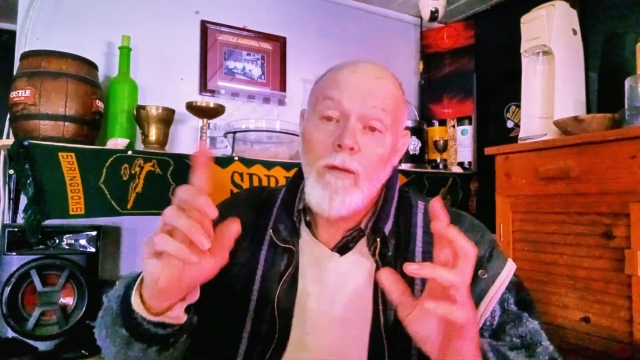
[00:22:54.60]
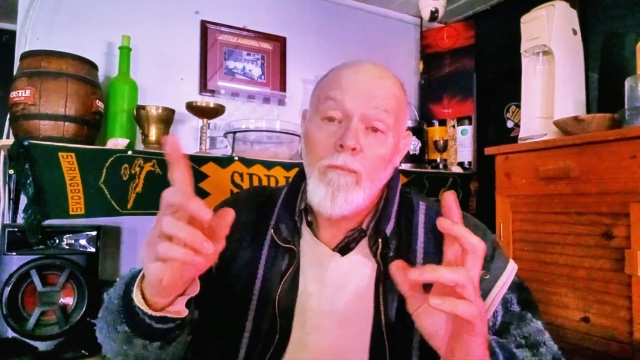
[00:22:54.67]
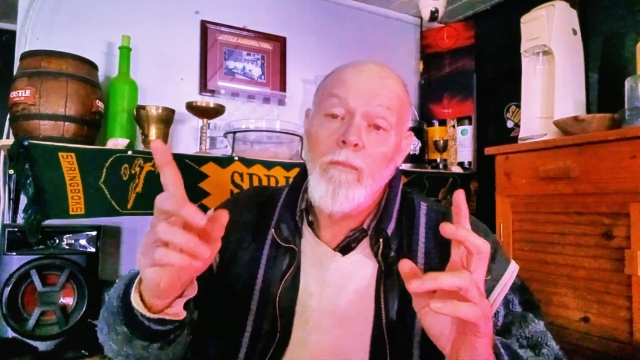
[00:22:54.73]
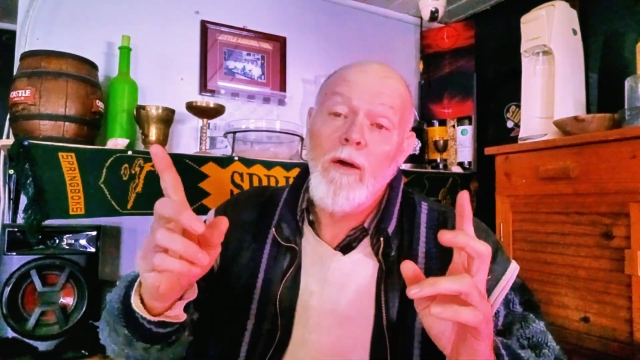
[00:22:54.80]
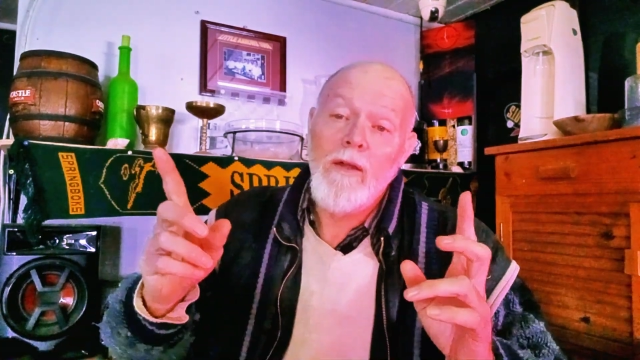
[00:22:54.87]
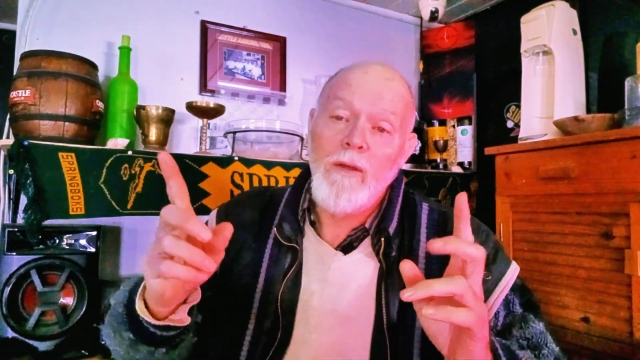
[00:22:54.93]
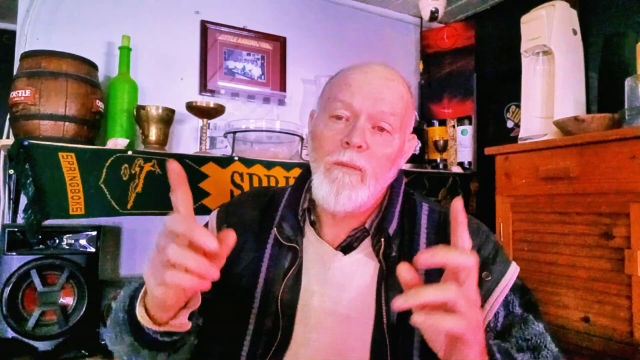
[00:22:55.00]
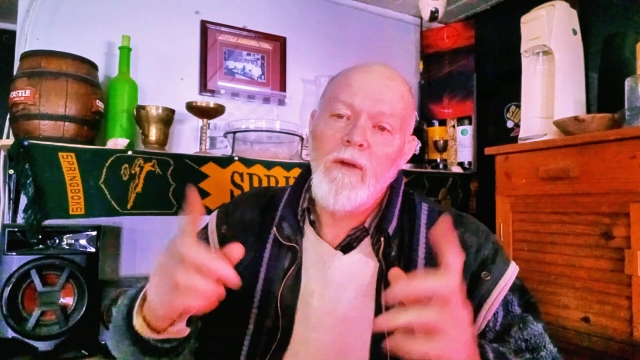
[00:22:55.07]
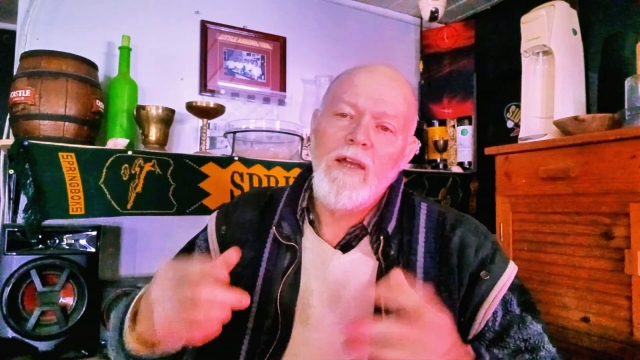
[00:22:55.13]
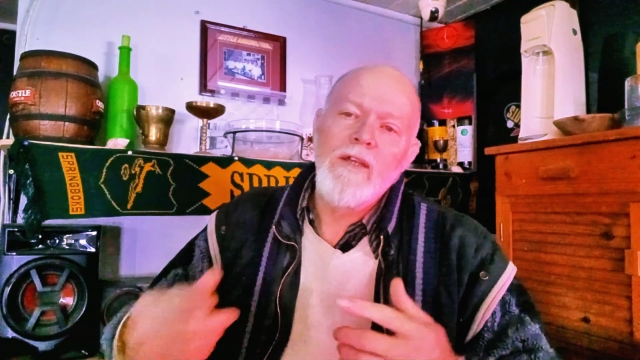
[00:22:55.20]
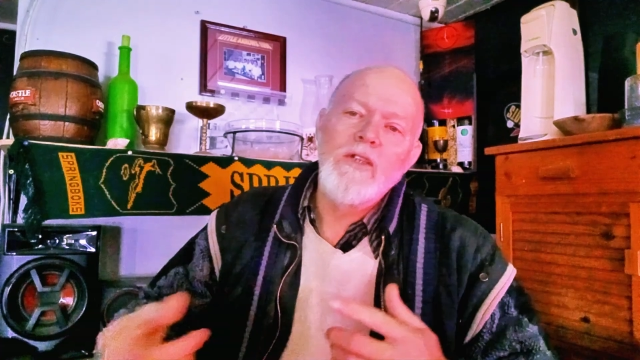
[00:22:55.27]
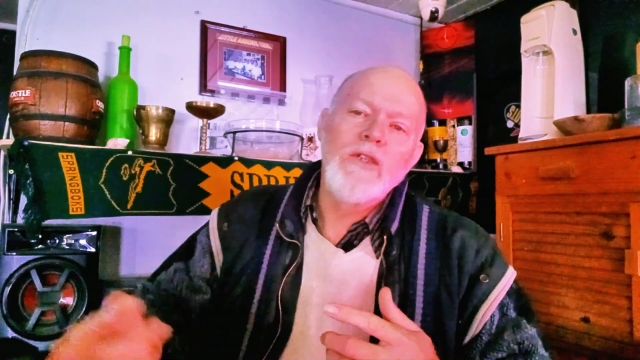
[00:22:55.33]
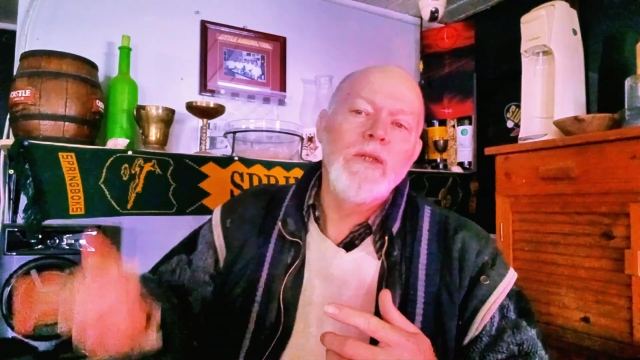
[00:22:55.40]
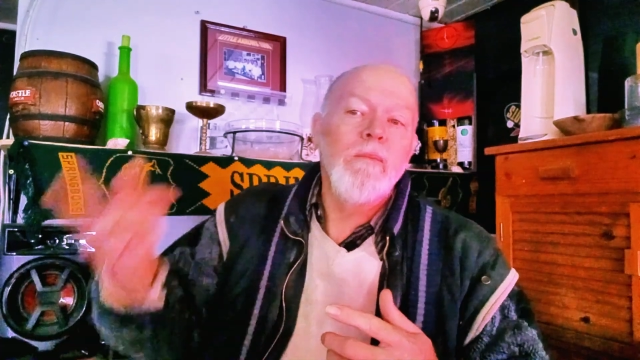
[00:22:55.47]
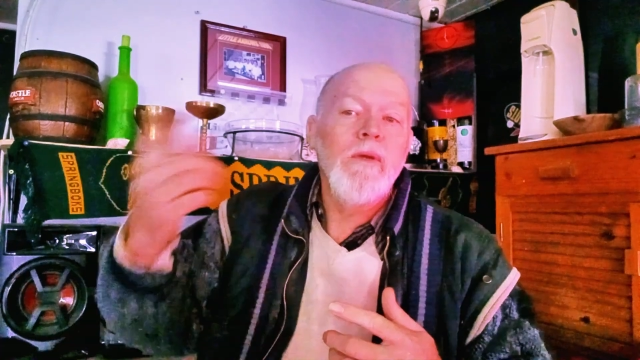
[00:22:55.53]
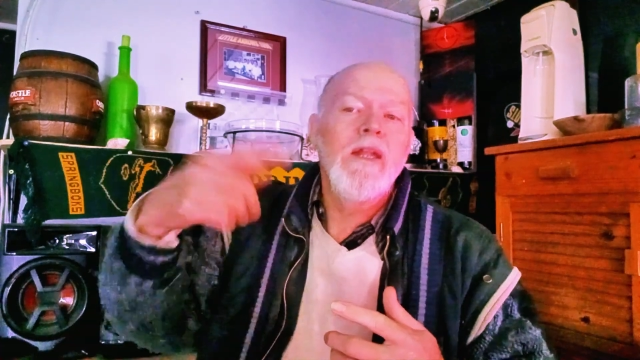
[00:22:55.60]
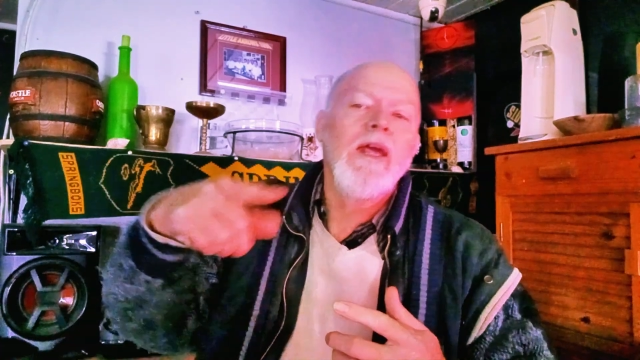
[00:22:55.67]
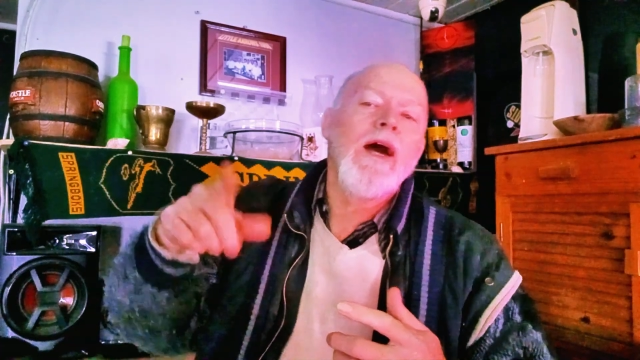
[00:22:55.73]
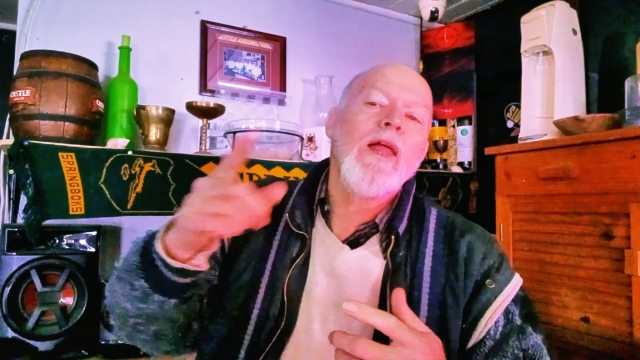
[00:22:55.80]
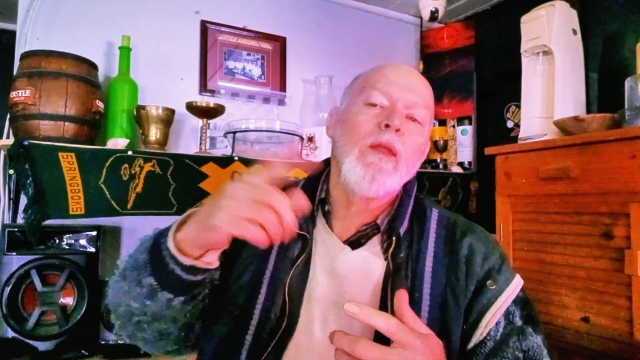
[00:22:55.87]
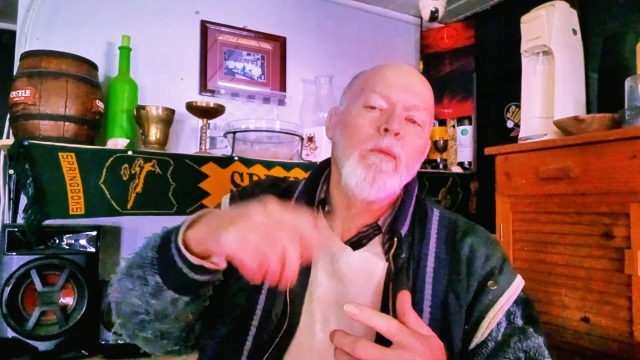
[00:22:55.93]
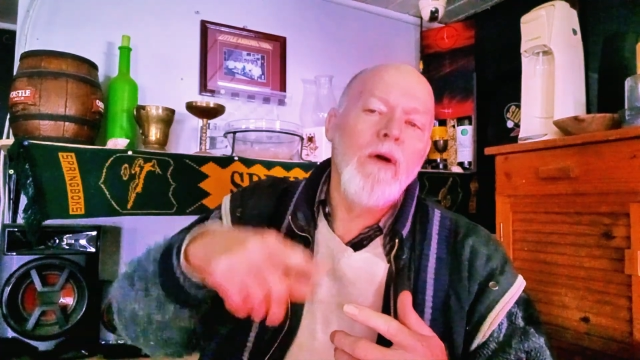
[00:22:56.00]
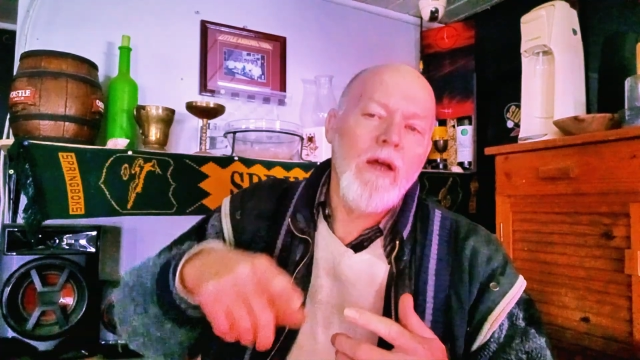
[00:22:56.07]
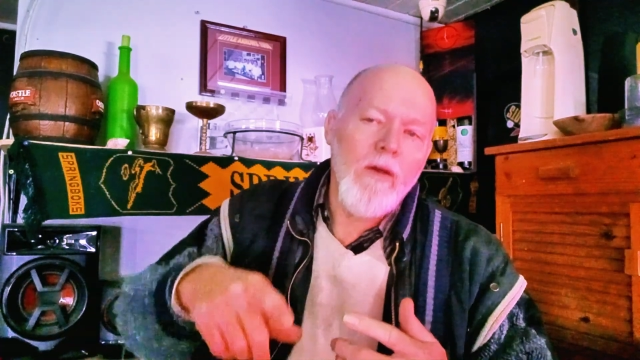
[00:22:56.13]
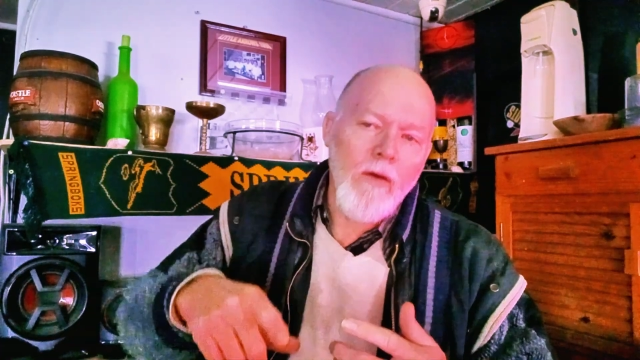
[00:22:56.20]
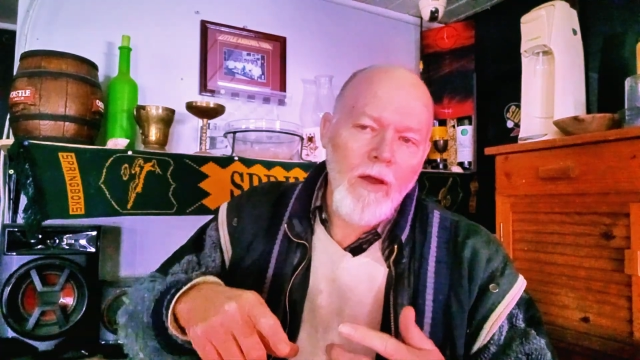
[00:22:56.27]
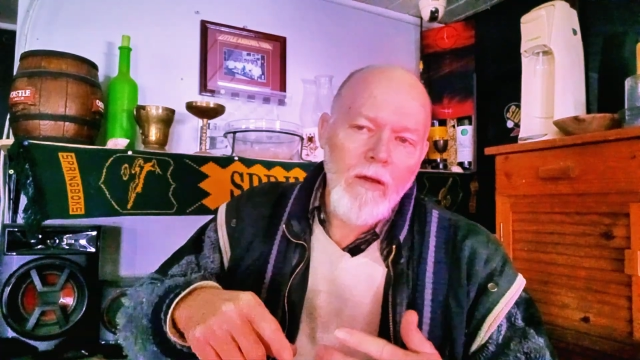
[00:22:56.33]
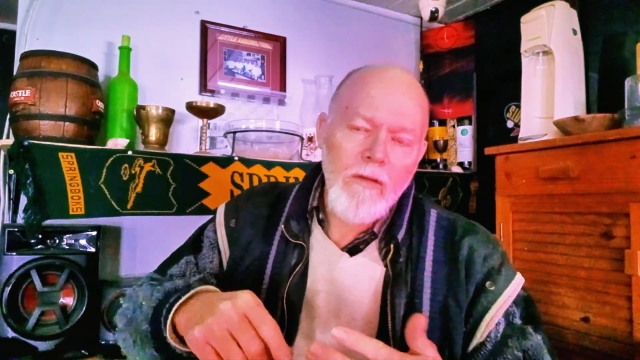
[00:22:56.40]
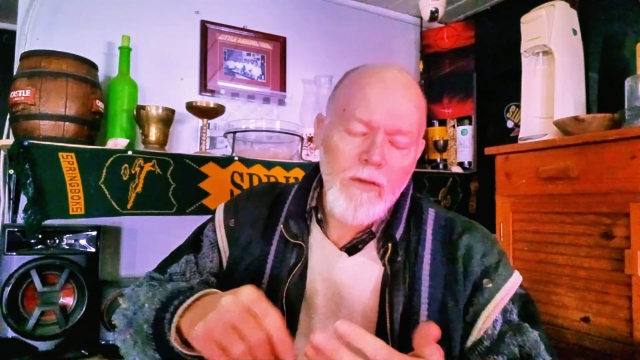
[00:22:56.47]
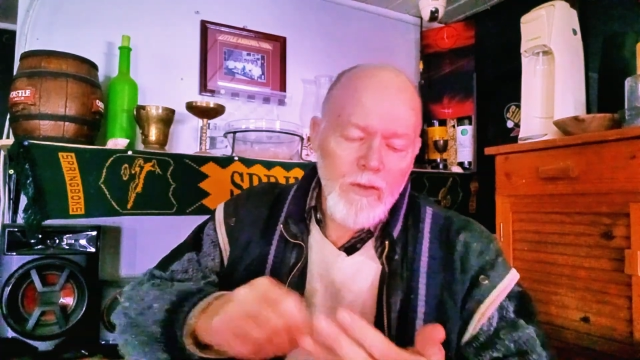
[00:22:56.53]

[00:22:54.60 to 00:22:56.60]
By the way, it should be the other way around.